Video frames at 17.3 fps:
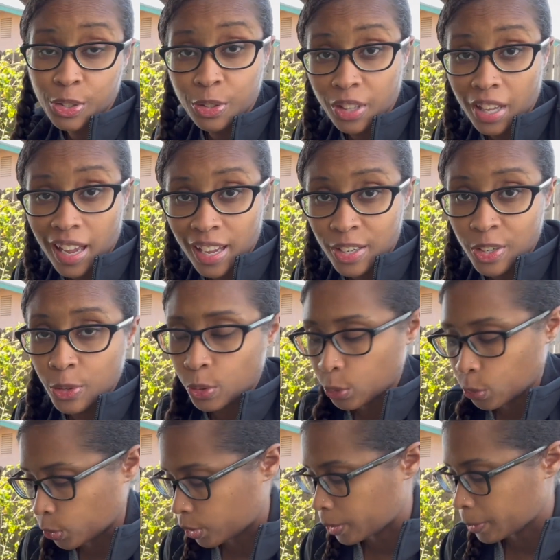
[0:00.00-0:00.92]
that I know the
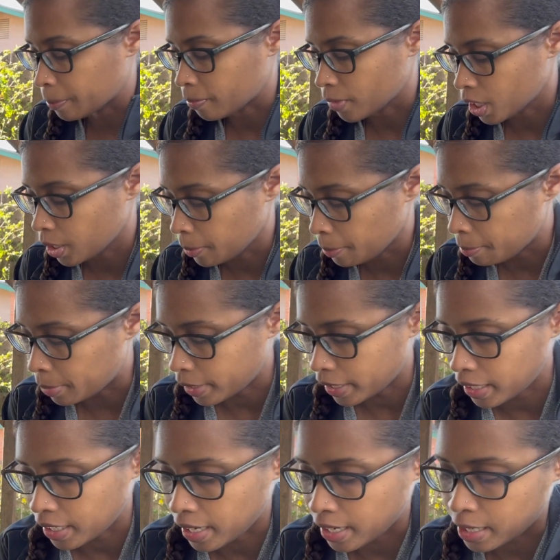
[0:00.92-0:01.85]
order.
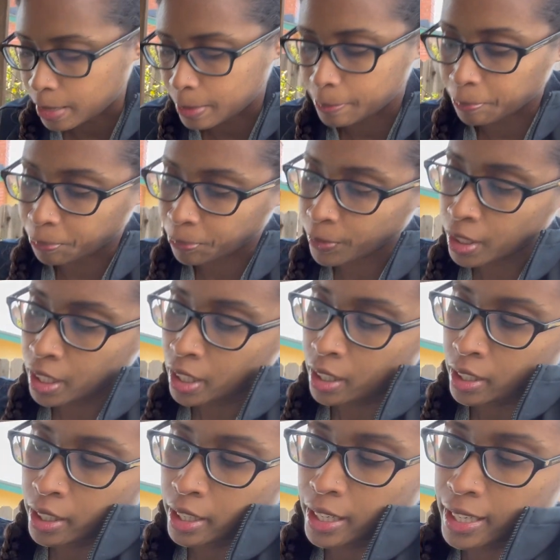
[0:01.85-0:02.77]
But
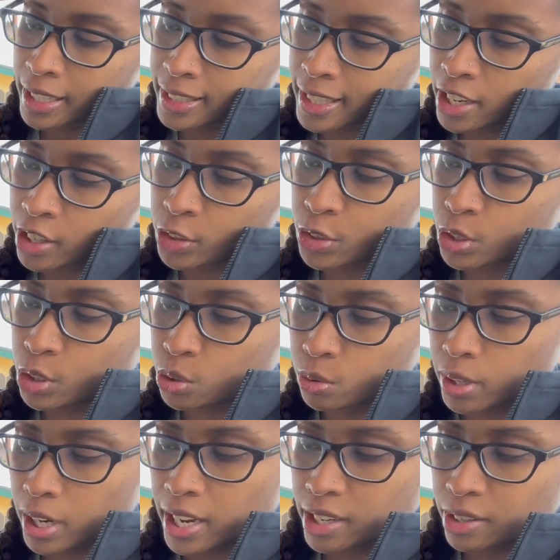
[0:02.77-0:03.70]
it tells you
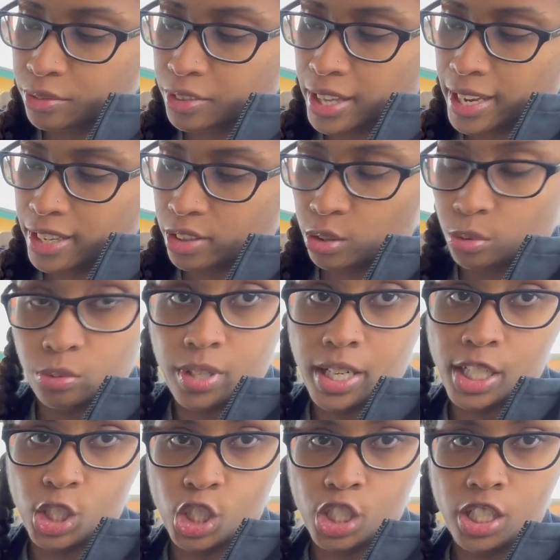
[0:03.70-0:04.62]
kind of like the
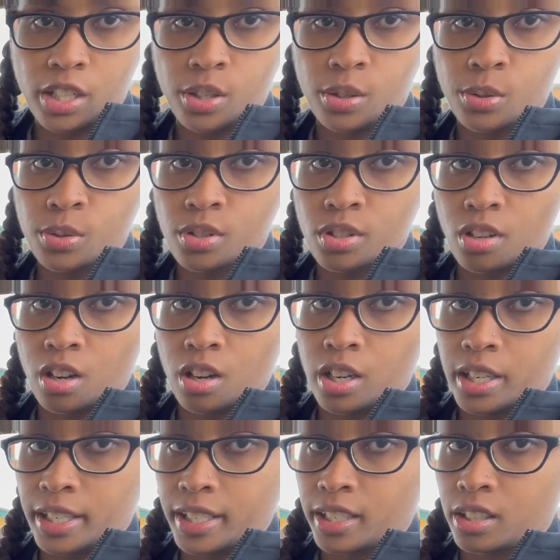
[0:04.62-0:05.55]
ratios
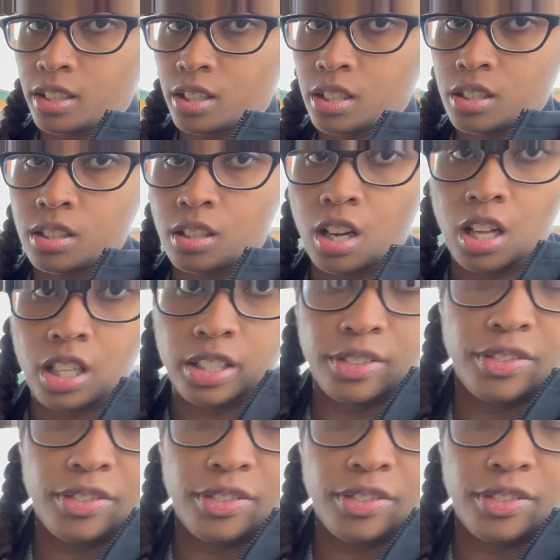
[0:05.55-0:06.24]
on all of